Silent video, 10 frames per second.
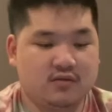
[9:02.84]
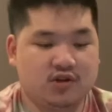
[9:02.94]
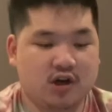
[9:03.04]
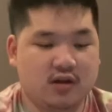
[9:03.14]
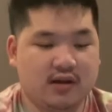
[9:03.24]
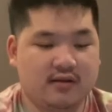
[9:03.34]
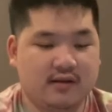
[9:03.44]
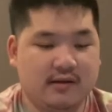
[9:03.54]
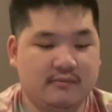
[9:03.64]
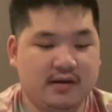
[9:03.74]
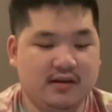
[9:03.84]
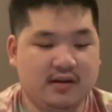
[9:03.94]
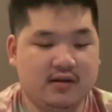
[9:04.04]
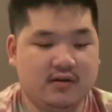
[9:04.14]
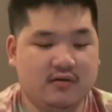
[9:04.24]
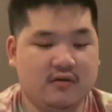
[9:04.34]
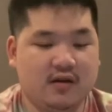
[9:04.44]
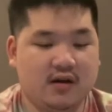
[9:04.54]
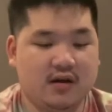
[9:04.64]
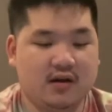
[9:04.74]
Charli D'Amelio,
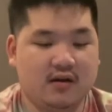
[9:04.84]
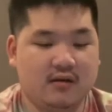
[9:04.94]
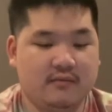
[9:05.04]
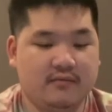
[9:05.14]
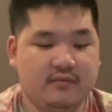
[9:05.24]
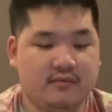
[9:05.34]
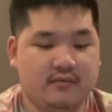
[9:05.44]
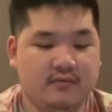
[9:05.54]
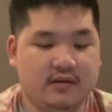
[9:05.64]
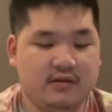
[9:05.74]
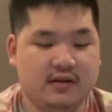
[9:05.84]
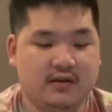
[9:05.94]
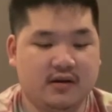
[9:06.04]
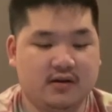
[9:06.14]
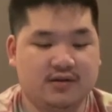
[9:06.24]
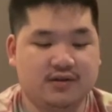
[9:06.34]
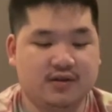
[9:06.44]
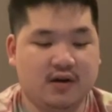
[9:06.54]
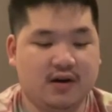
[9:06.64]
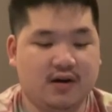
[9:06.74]
TikTok
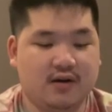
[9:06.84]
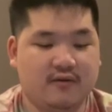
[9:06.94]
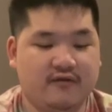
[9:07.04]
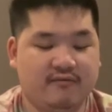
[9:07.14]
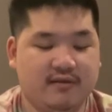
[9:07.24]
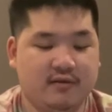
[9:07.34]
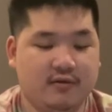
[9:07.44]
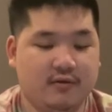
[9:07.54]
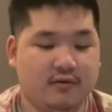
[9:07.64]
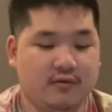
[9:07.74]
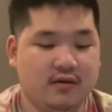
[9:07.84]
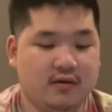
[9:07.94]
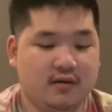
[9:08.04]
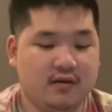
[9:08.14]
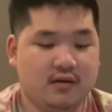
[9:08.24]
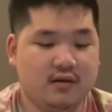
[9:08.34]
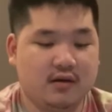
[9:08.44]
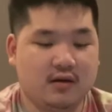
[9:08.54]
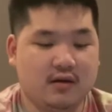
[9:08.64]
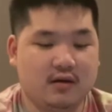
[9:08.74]
star, 15-year-old,
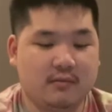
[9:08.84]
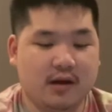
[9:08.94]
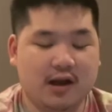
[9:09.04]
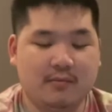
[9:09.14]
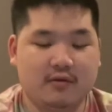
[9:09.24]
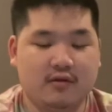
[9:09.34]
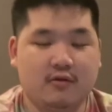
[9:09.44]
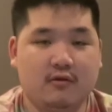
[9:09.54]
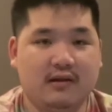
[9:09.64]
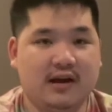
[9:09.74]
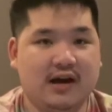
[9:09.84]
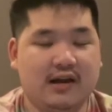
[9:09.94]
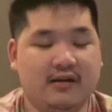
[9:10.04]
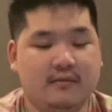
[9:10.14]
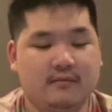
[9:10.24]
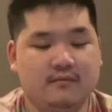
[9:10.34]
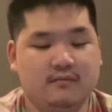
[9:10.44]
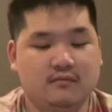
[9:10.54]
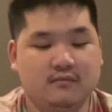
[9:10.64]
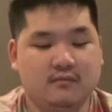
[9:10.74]
I am so glad
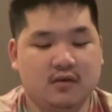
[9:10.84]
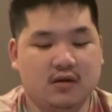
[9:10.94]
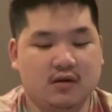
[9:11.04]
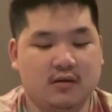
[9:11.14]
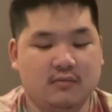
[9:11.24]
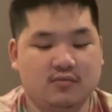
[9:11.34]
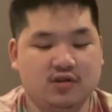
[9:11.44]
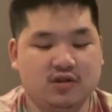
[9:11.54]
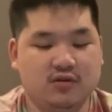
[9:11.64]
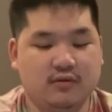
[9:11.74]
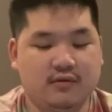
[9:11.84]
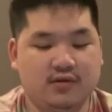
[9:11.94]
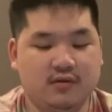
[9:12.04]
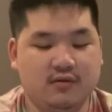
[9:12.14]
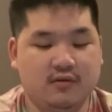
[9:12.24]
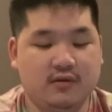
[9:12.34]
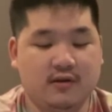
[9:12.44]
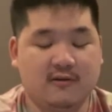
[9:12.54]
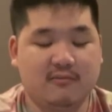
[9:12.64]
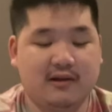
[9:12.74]
she's using
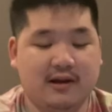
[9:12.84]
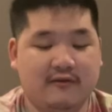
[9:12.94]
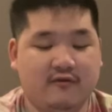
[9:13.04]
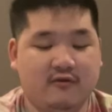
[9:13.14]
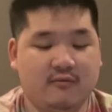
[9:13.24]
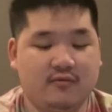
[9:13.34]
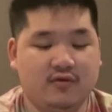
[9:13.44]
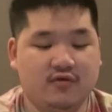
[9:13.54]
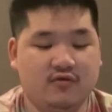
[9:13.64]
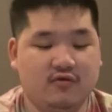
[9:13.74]
her platform to